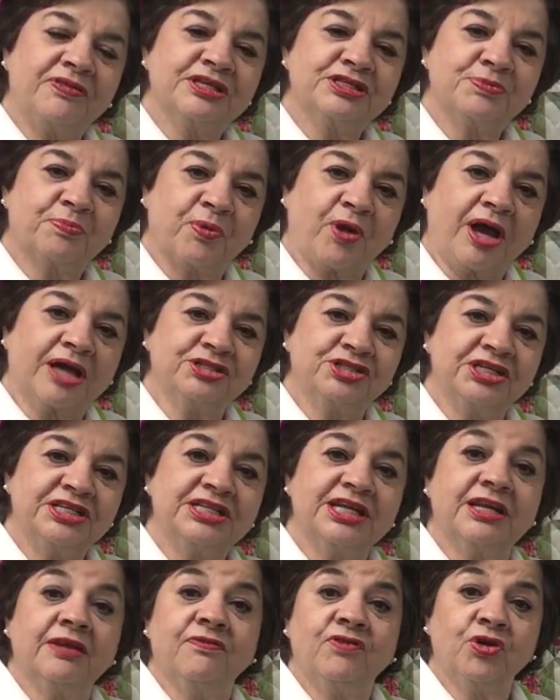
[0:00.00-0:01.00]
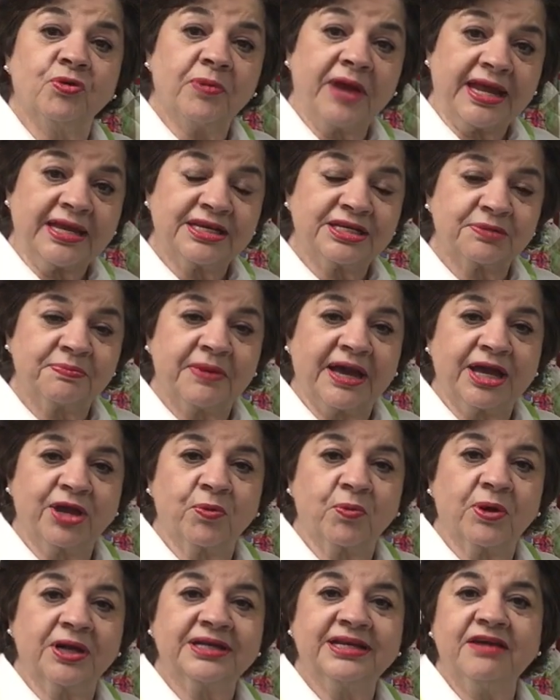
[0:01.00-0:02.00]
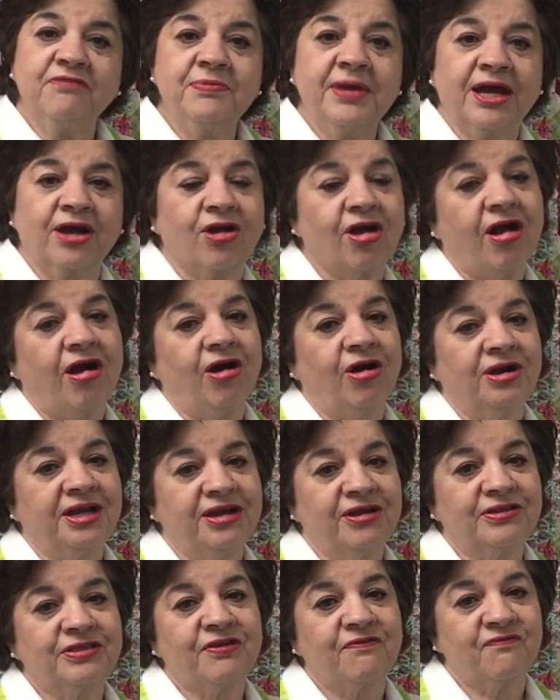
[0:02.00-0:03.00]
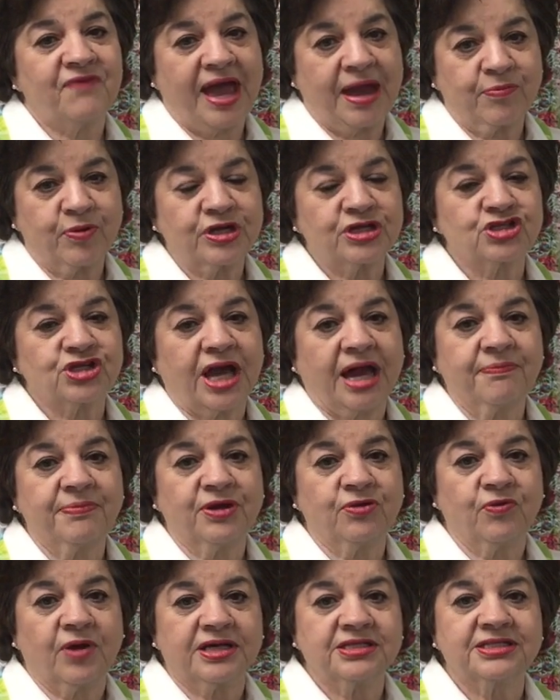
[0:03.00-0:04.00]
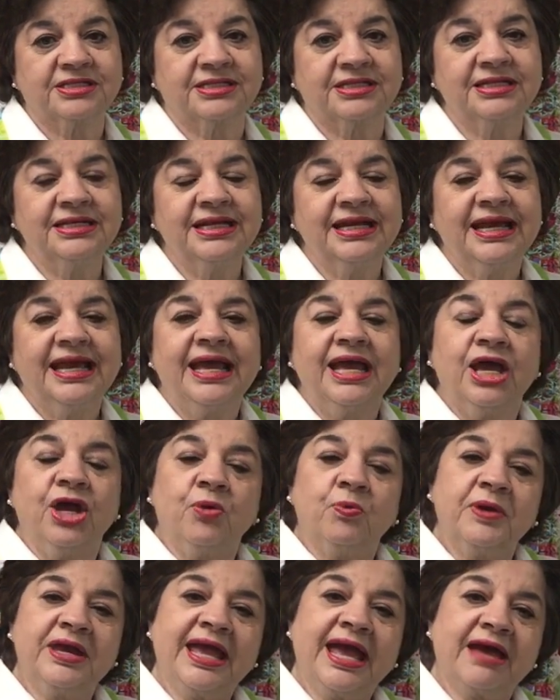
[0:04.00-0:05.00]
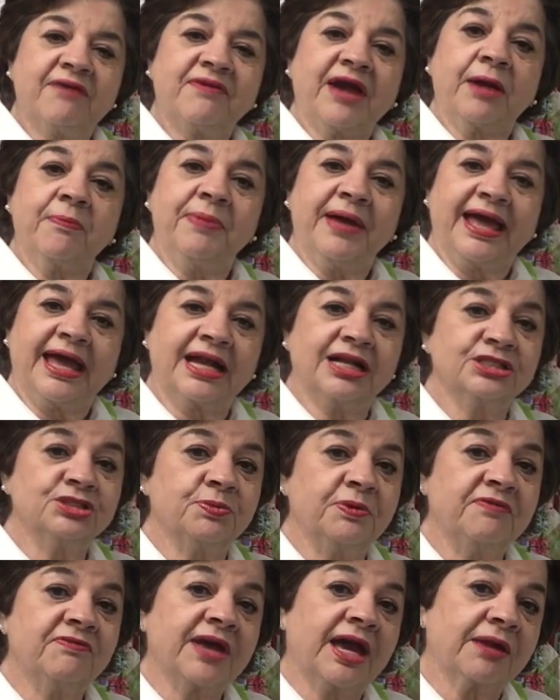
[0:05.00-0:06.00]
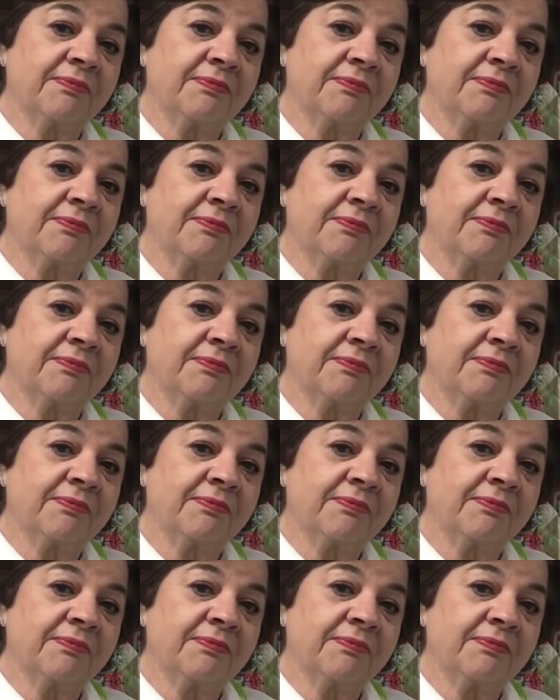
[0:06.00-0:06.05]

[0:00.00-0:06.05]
this project, and if you're ready to make one, give me a call here at the Fabric Shop in Ruston. We have our panels. We've got